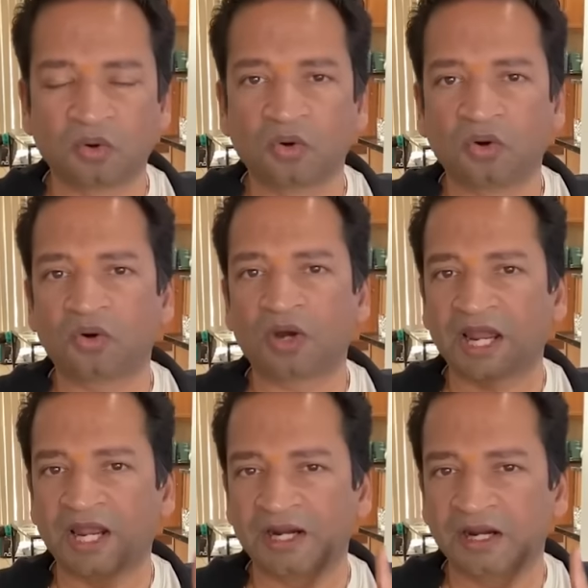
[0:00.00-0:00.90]
go
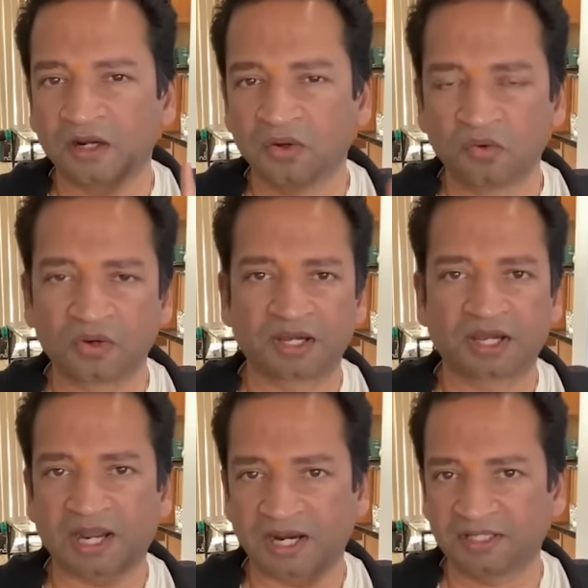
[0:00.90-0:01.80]
and look
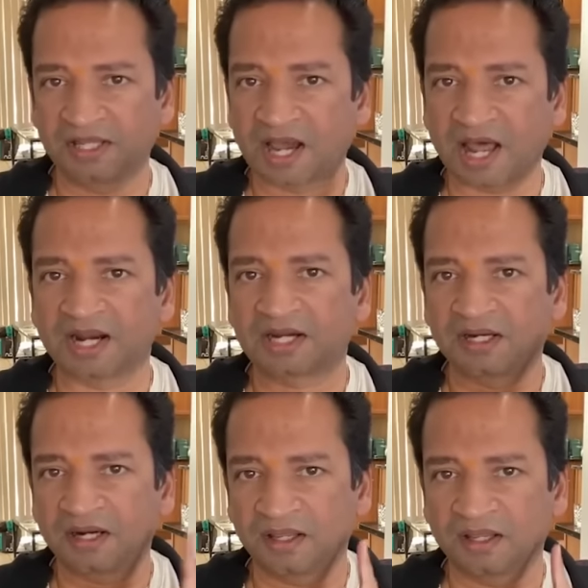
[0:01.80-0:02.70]
at the
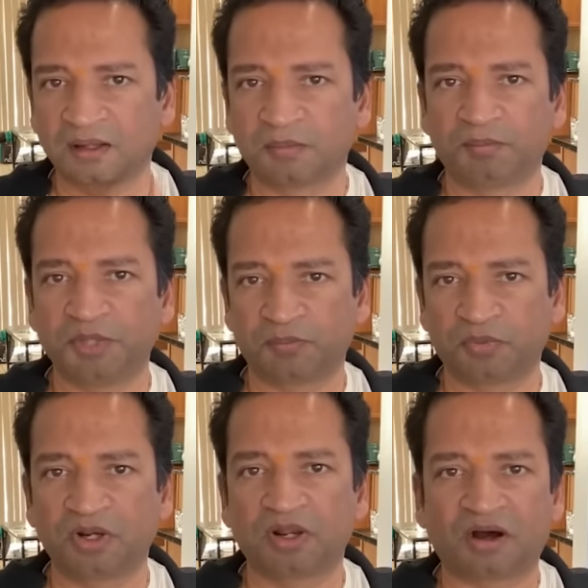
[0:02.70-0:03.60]
connected
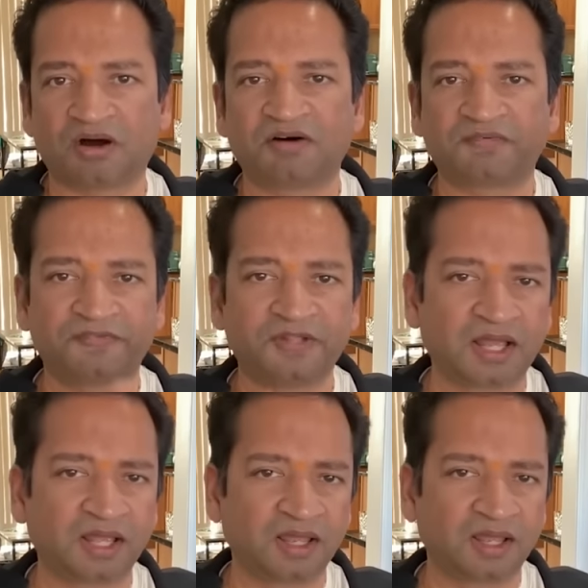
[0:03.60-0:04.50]
people of
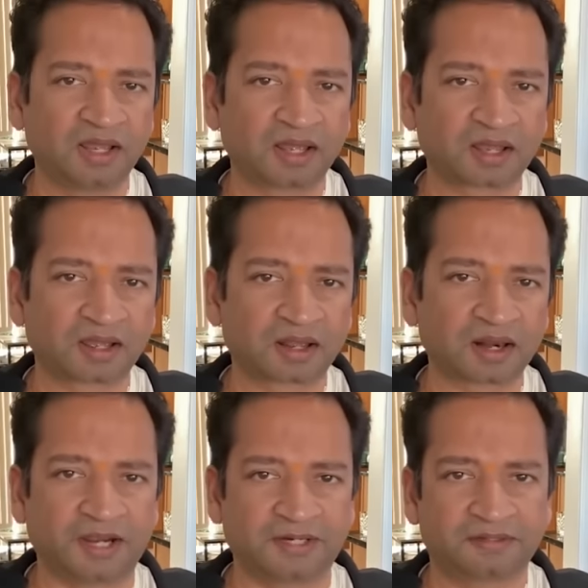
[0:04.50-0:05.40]
the
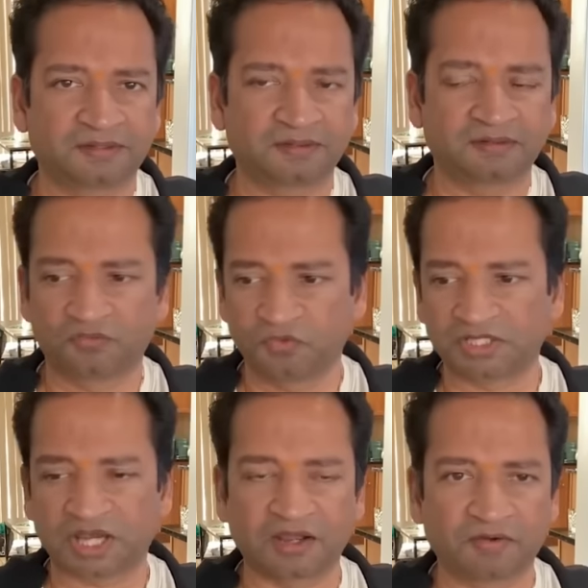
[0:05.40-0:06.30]
client,
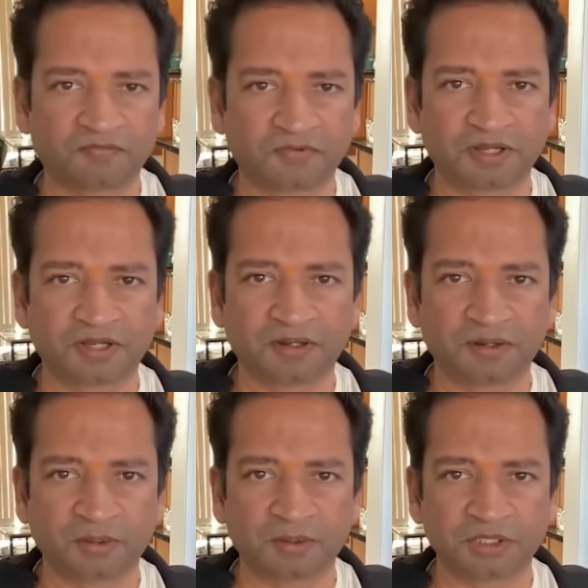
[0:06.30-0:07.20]
which I have,
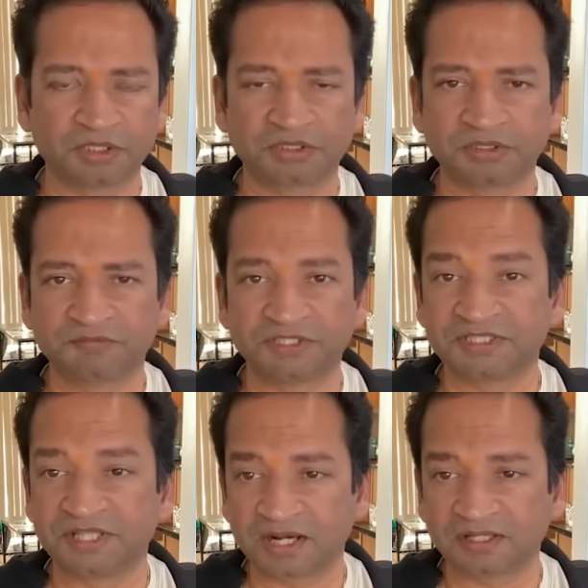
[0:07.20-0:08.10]
which
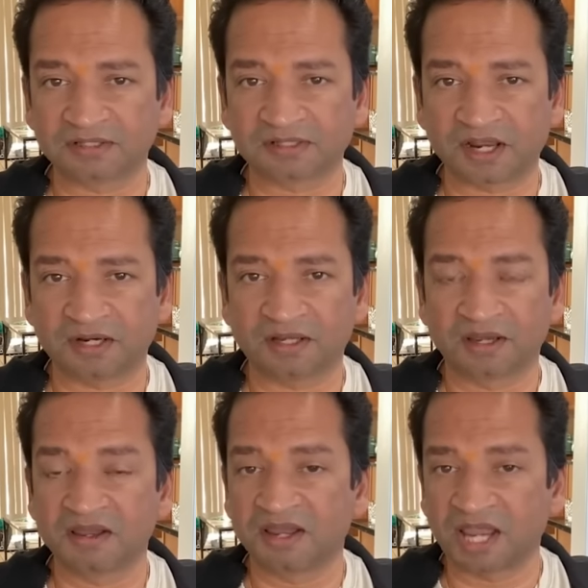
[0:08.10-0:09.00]
is there in the slide.
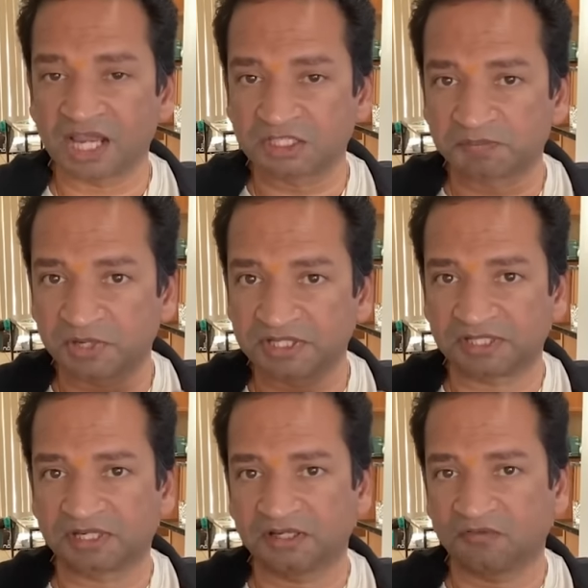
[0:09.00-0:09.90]

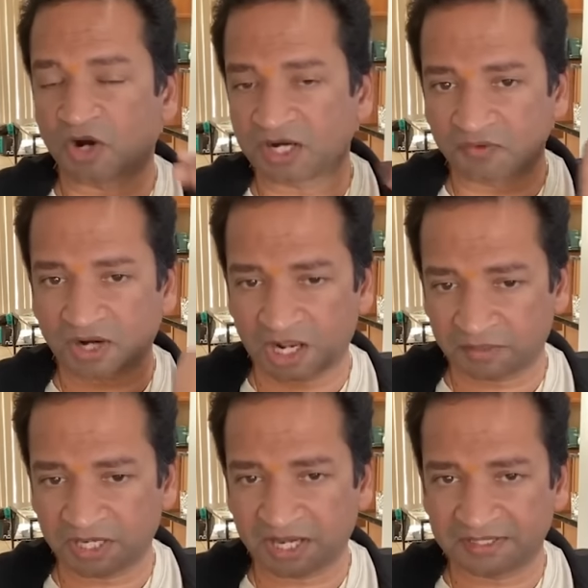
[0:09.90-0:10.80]
Explicitly, whatever
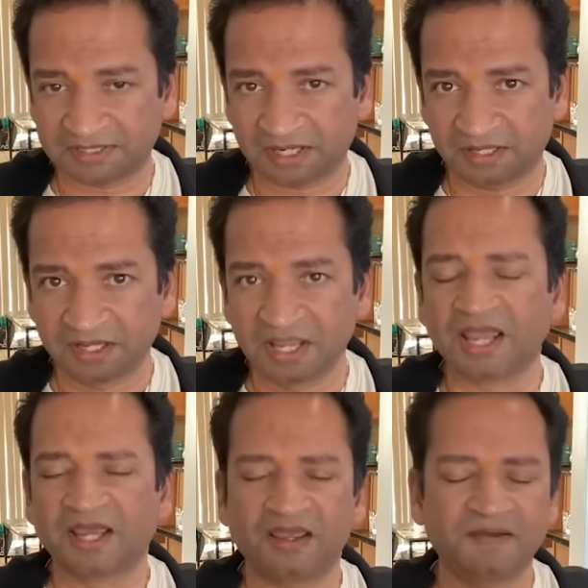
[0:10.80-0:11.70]
RBI has said,
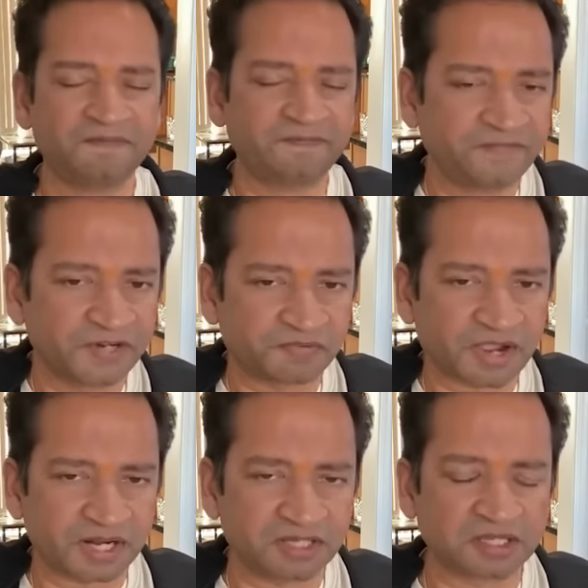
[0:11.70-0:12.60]
every
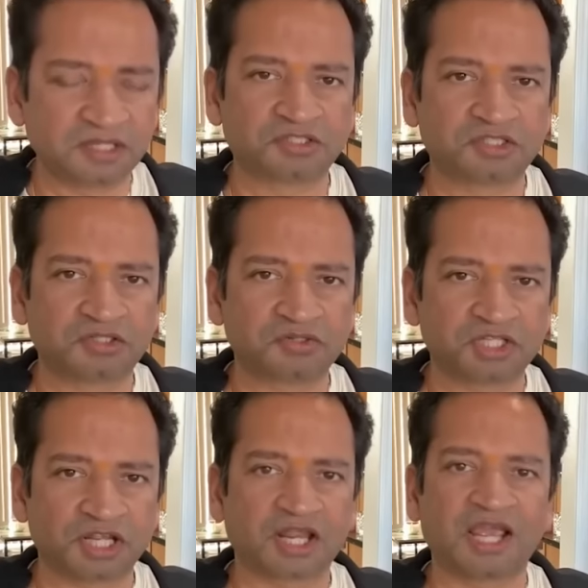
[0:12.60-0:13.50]
financial
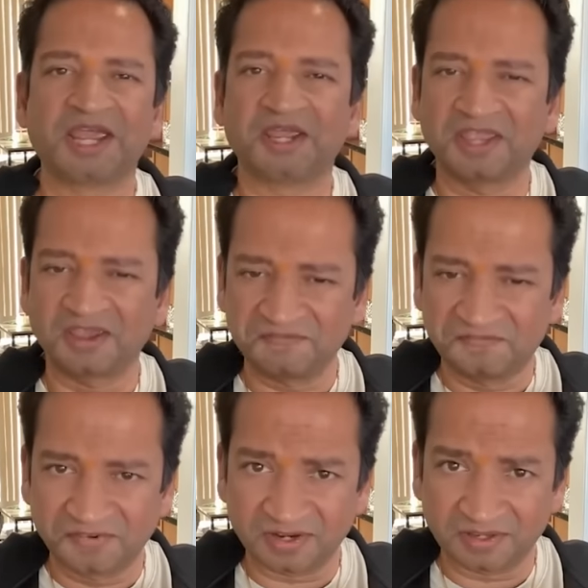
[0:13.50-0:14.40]
institution,
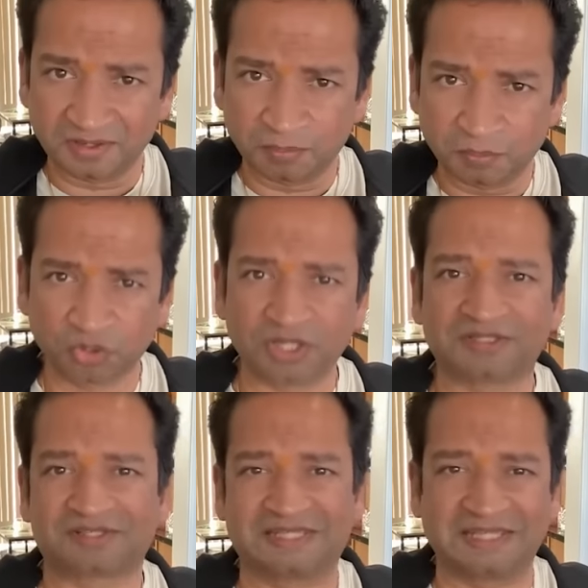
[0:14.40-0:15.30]
every
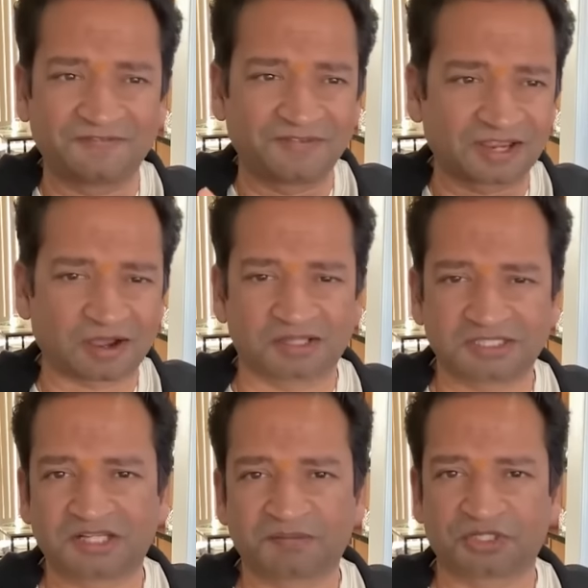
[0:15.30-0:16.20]
police, every
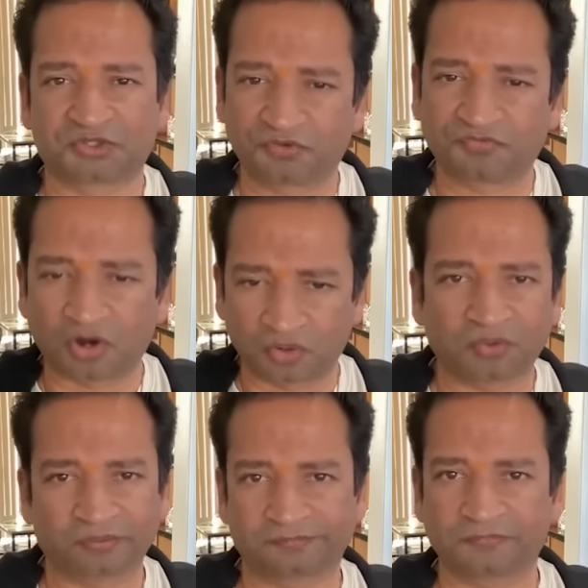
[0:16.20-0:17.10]
constable should
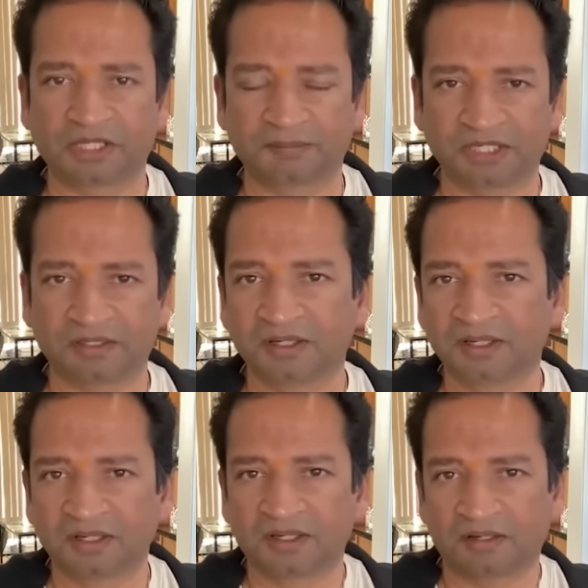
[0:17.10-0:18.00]
follow. I mean,
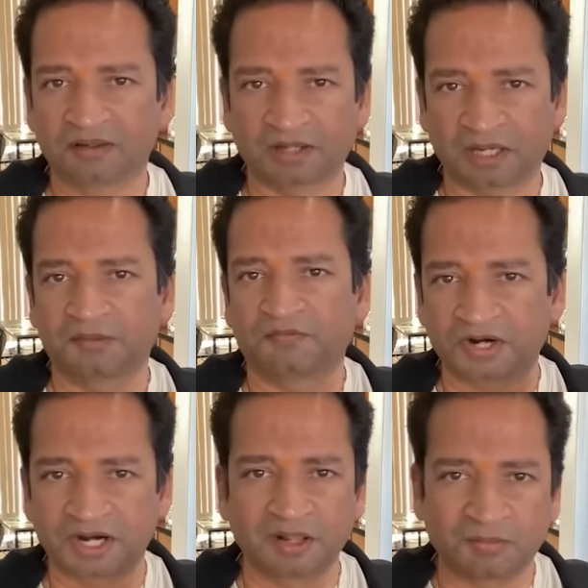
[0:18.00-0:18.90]
forget